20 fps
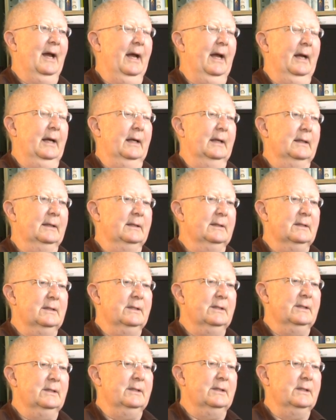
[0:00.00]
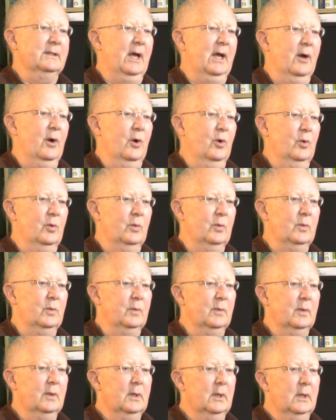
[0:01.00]
And so
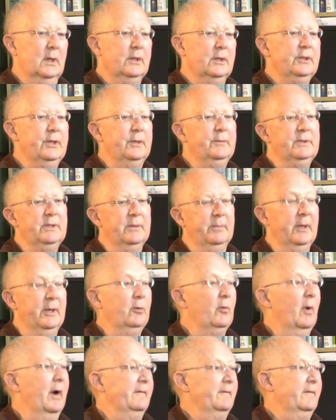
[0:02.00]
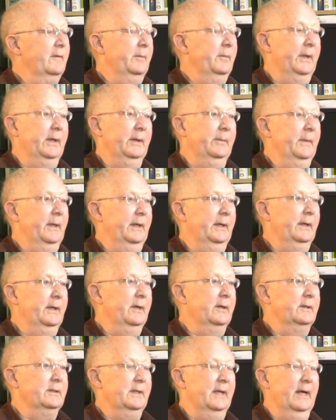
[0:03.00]
okay. she was a midwife for many, many
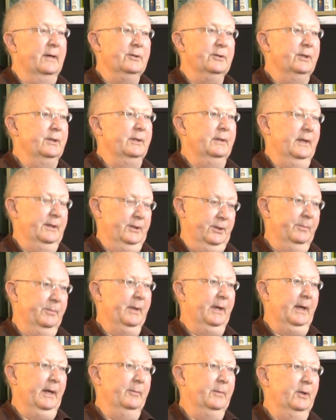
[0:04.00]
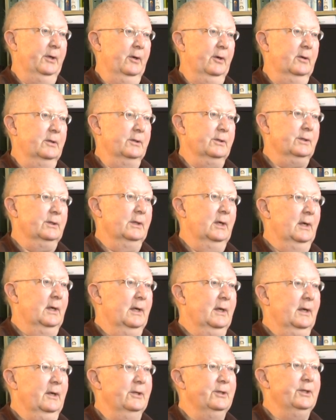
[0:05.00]
years. Now she then she became a nurse
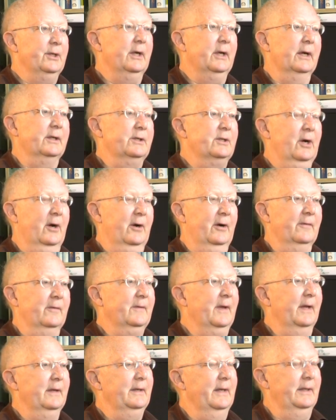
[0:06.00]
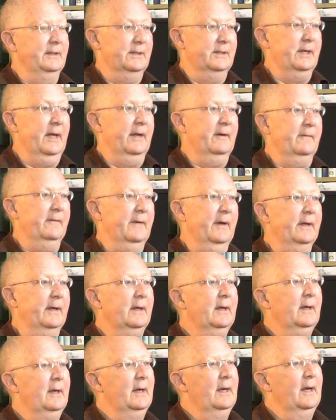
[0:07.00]
because she got tired of getting in Santa Fe
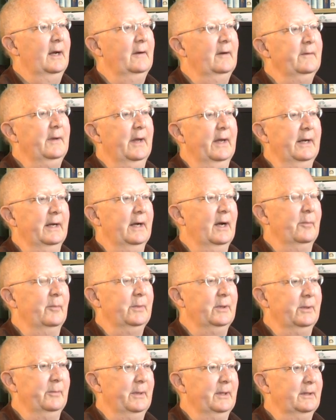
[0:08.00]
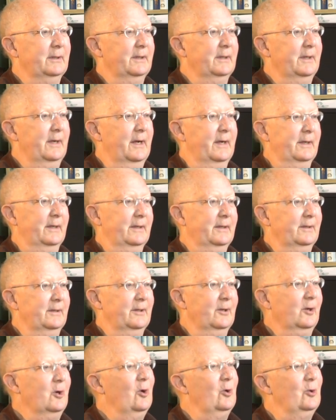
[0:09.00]
of getting up in the middle of the night in
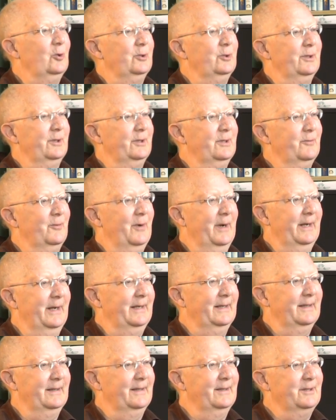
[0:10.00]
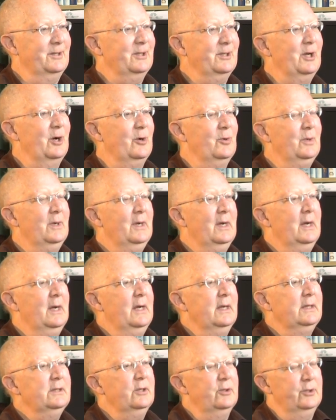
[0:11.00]
the cold and the rain and the snow
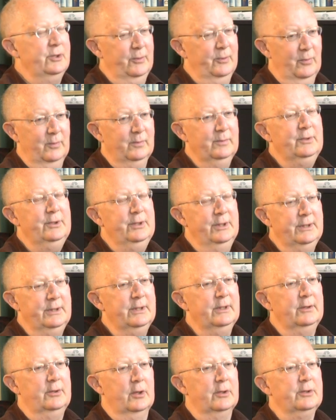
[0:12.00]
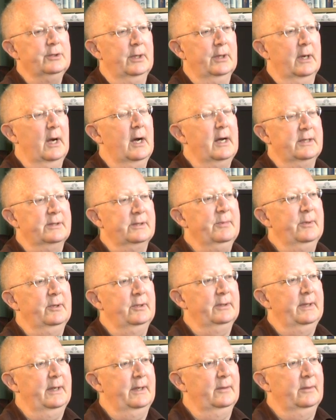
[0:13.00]
so she she's a nurse in a hospital
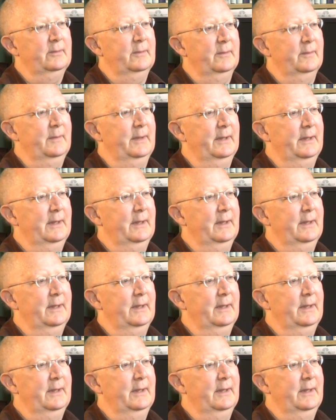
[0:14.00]
now. But